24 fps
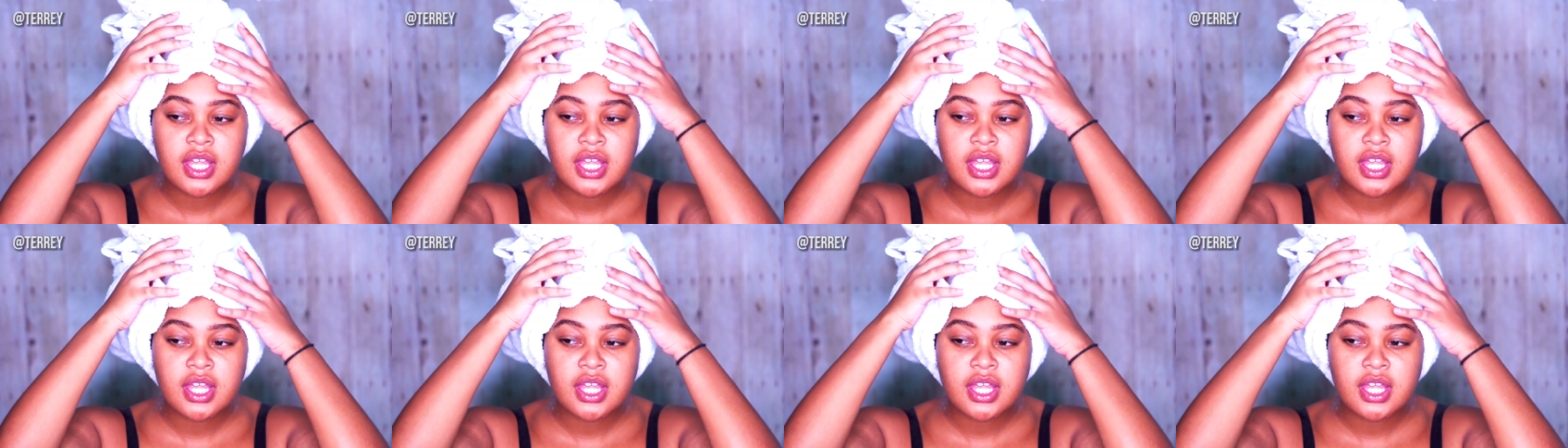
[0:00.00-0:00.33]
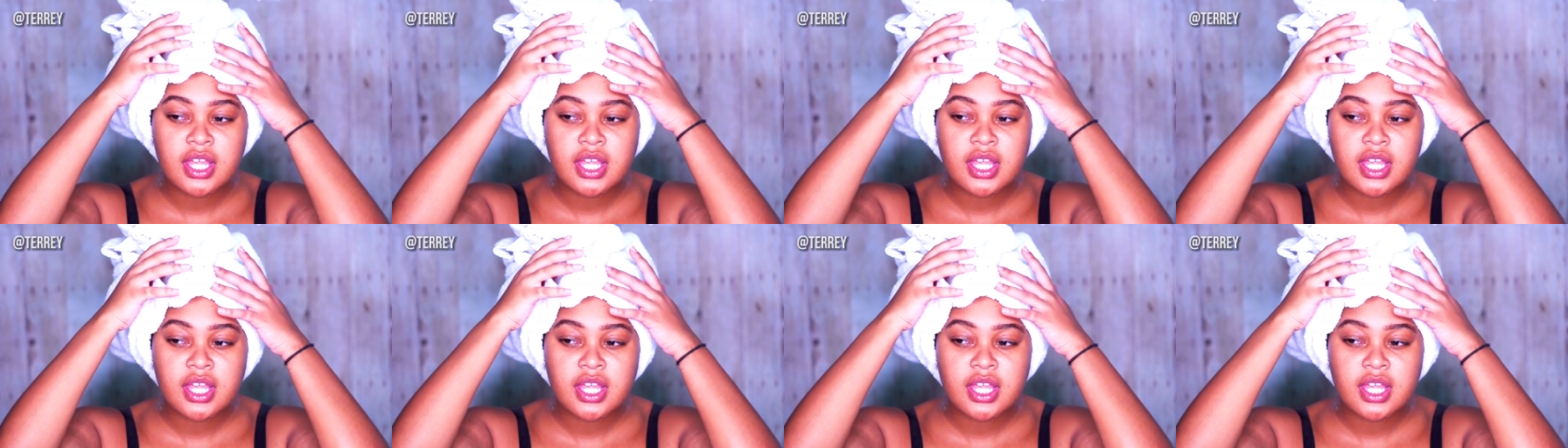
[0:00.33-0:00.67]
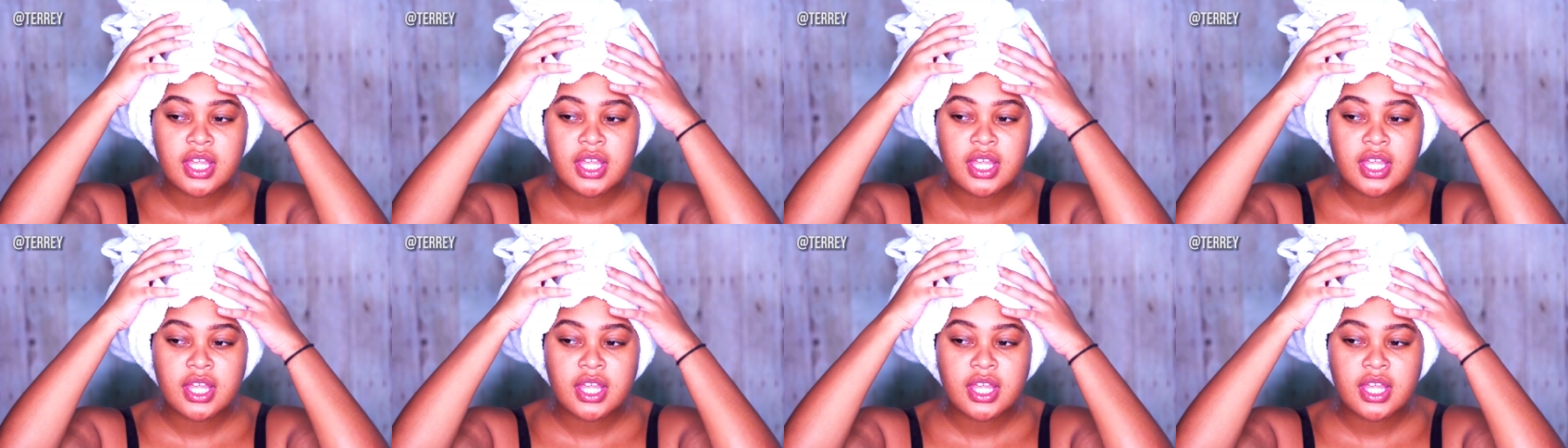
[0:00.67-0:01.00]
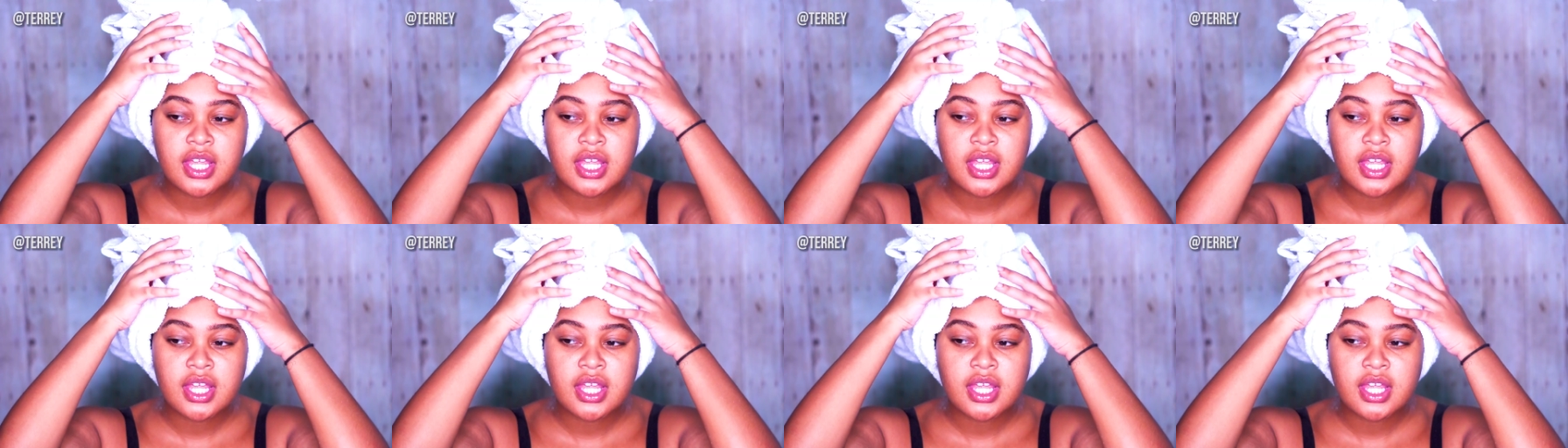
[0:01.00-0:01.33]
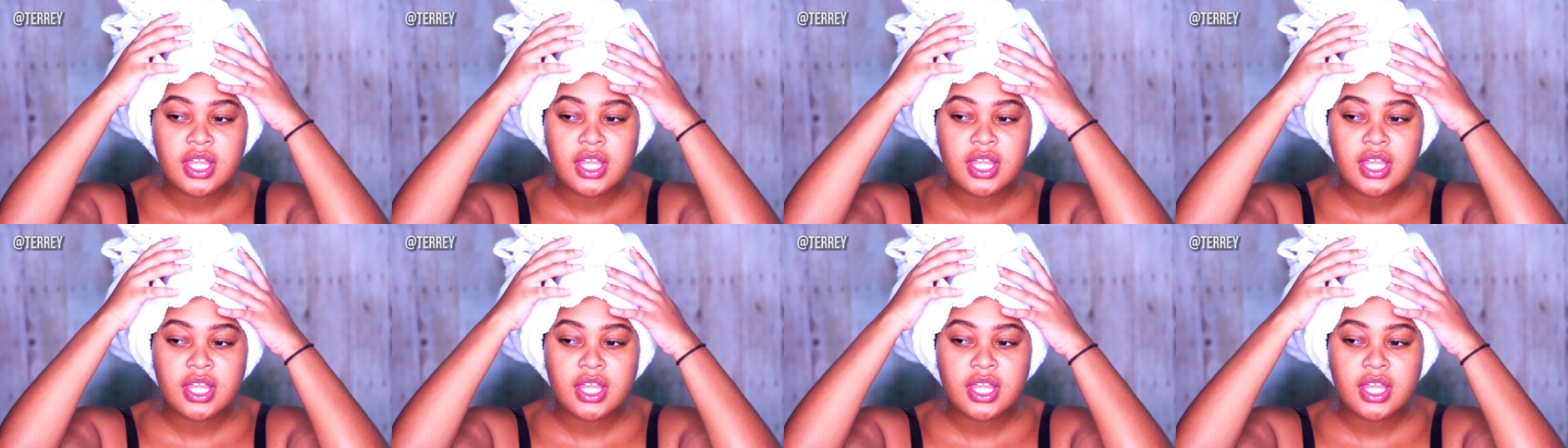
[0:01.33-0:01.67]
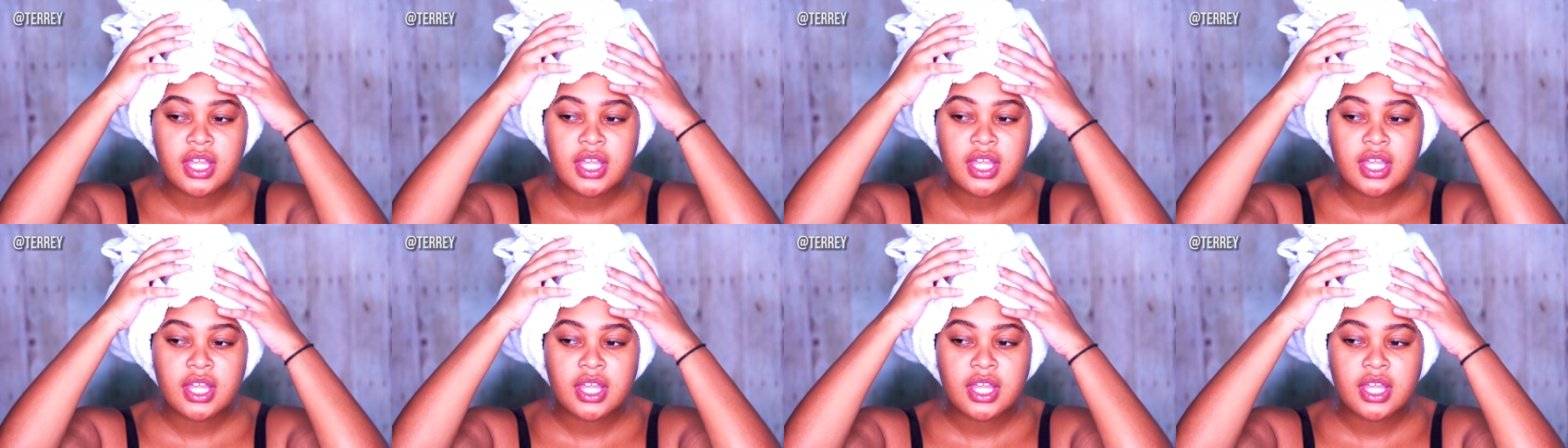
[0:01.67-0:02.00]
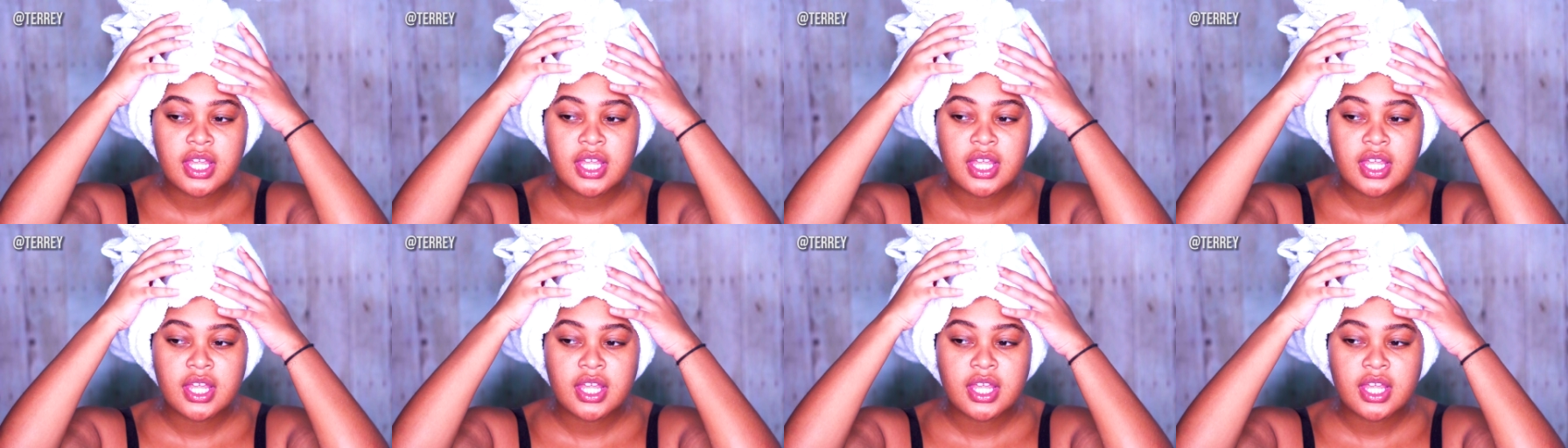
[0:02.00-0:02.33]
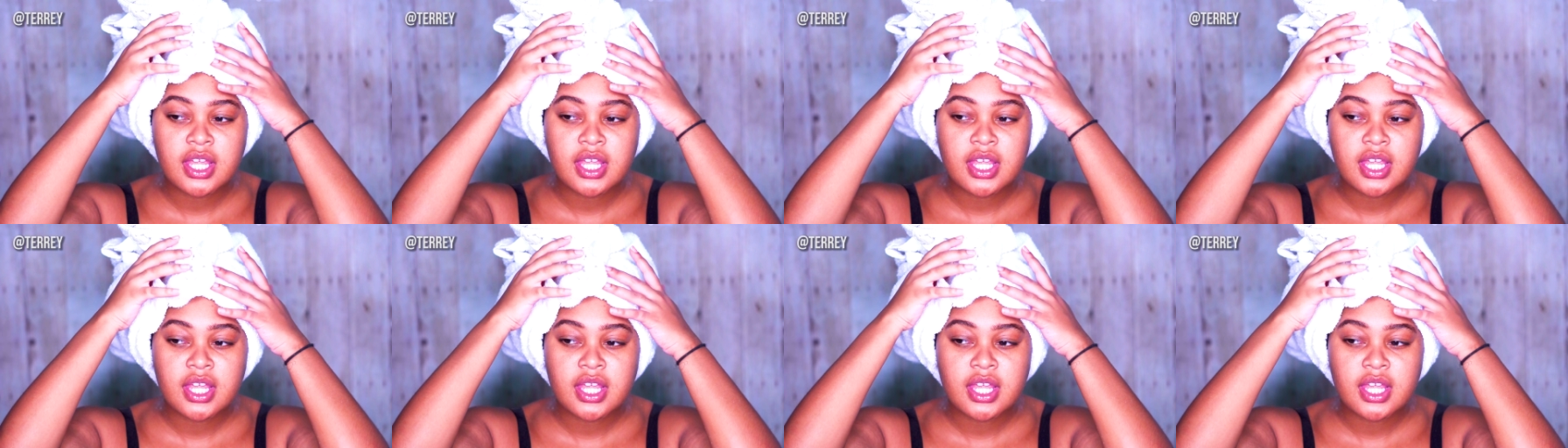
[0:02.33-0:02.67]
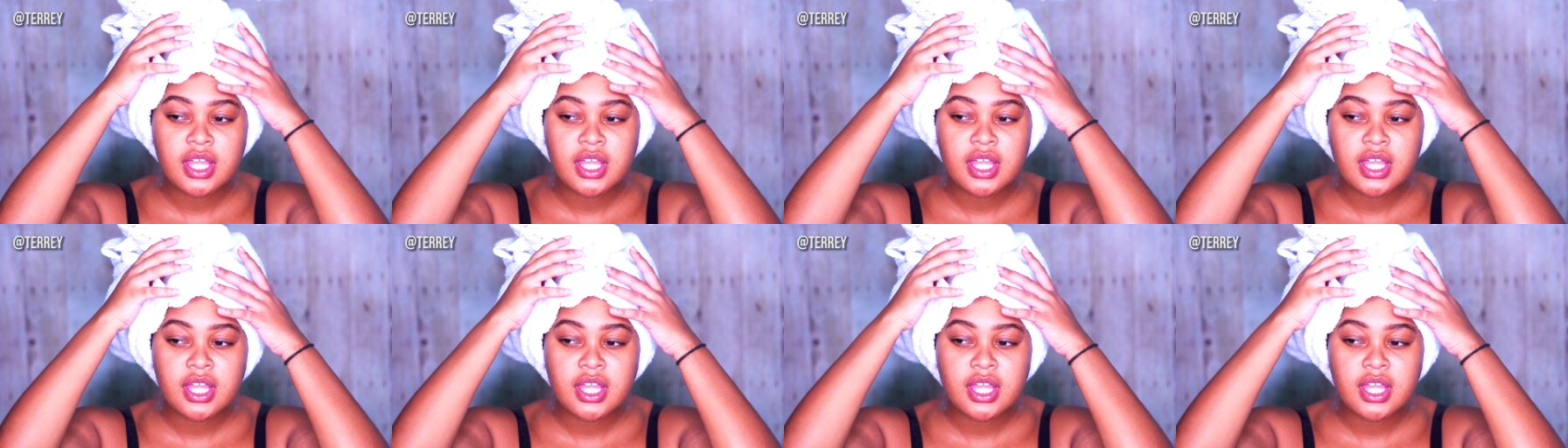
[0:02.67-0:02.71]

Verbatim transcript: So I actually let it sit for about an hour,